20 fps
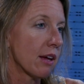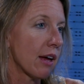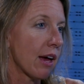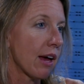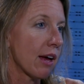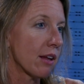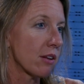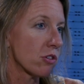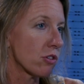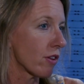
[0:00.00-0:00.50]

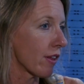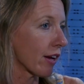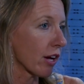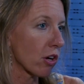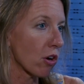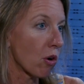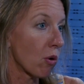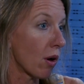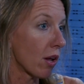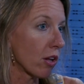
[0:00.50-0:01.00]
And so they
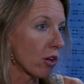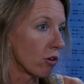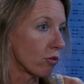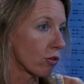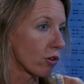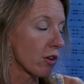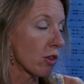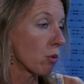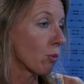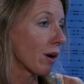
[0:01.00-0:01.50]
go all
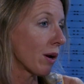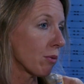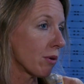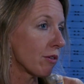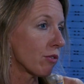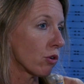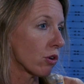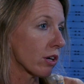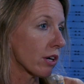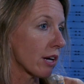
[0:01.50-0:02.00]
over. And the way
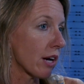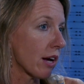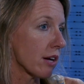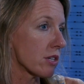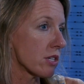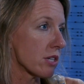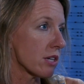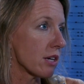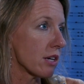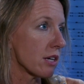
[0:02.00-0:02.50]
we've
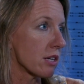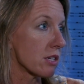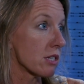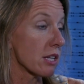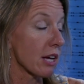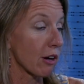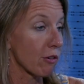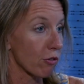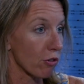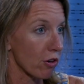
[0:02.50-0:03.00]
organized it is
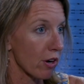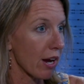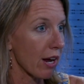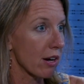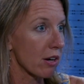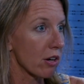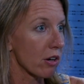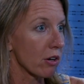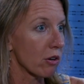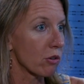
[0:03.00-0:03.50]
like
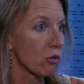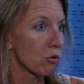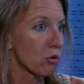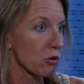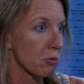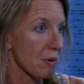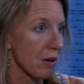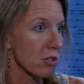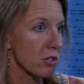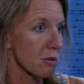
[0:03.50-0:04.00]
Fernando's
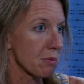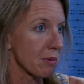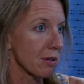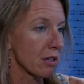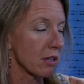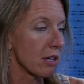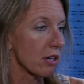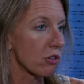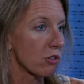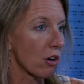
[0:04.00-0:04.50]

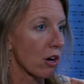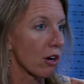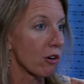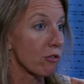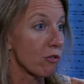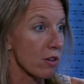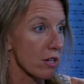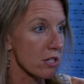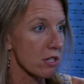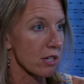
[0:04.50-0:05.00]
responsibilities are
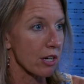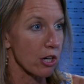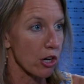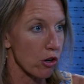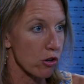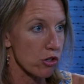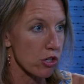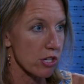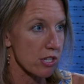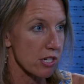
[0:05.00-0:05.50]
Vista and
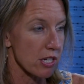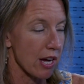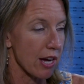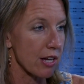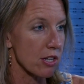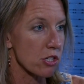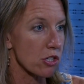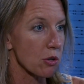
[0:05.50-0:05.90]
Oceanside.